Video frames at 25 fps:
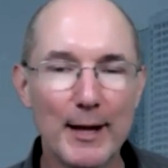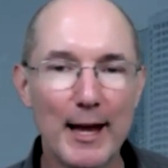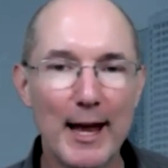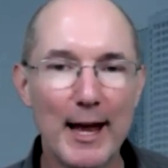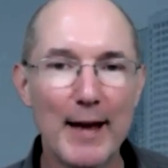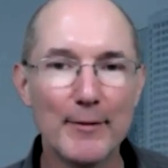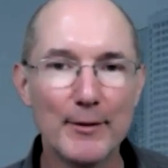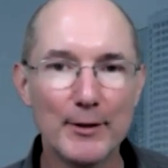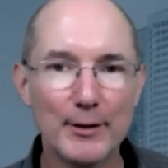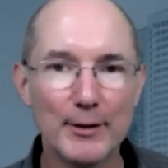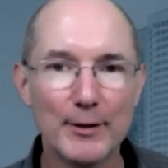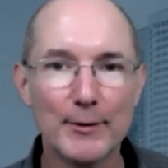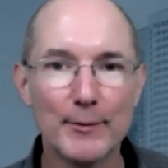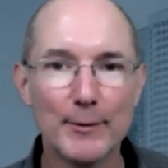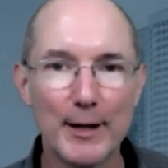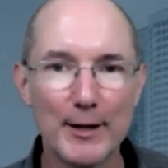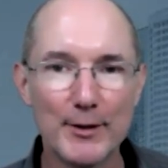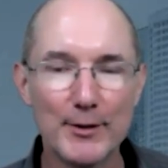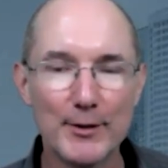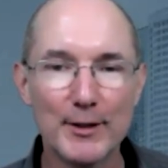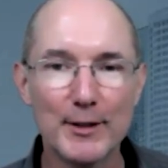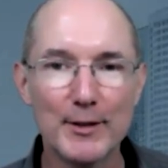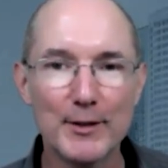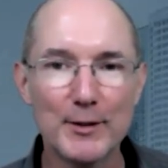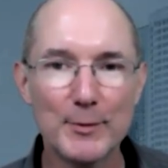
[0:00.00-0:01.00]
having your
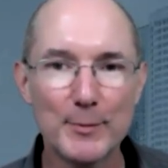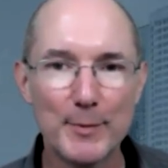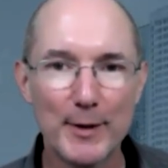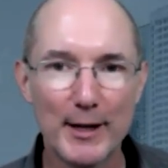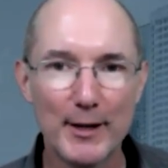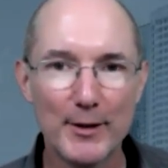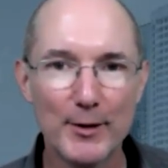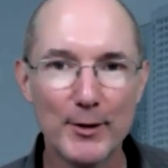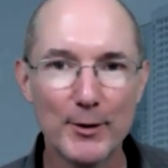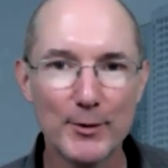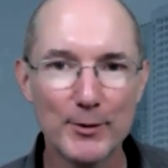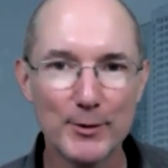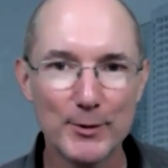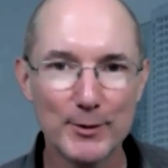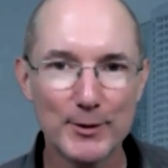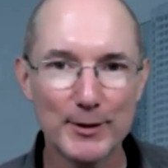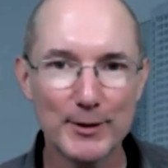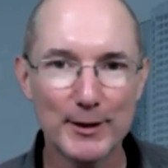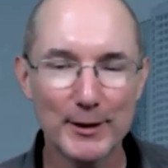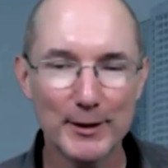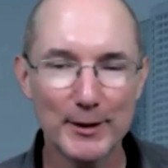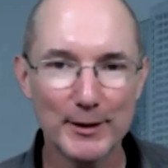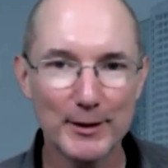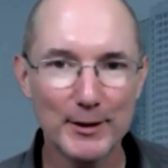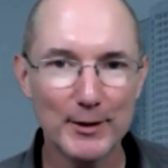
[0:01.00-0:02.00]
residents pay those
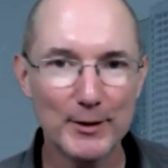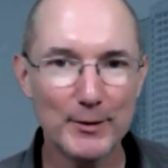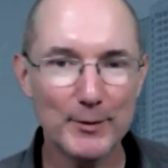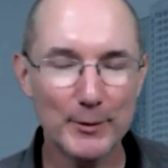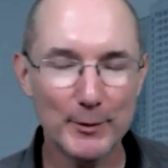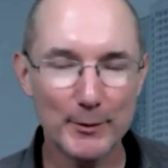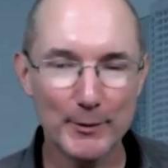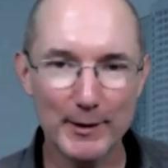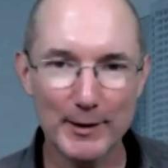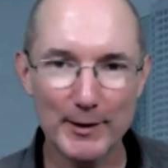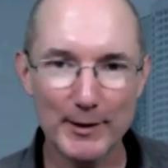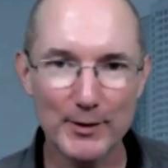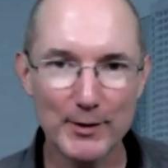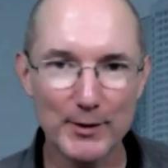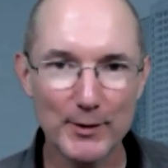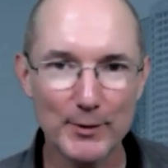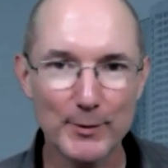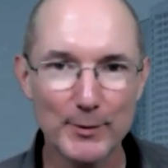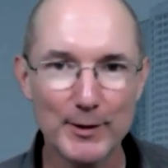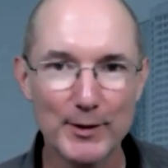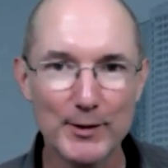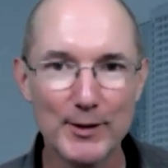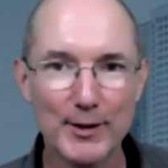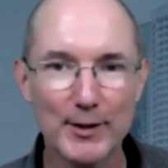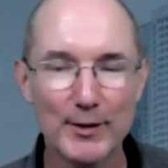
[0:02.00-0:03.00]
utilities for
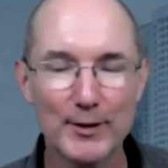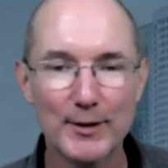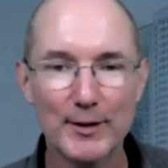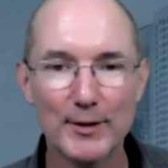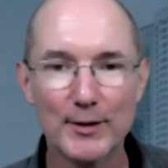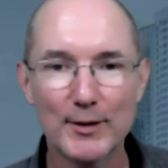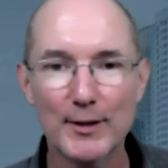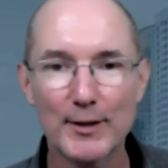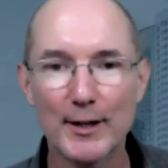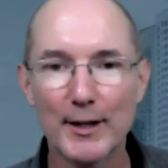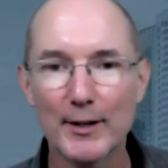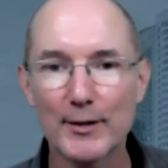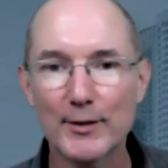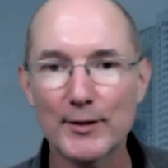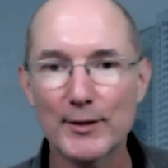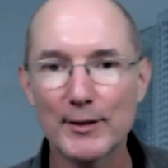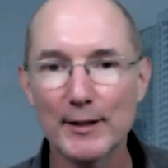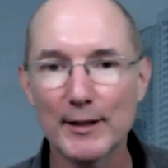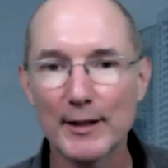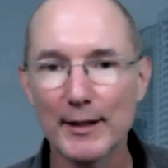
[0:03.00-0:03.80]
reasons we just discussed.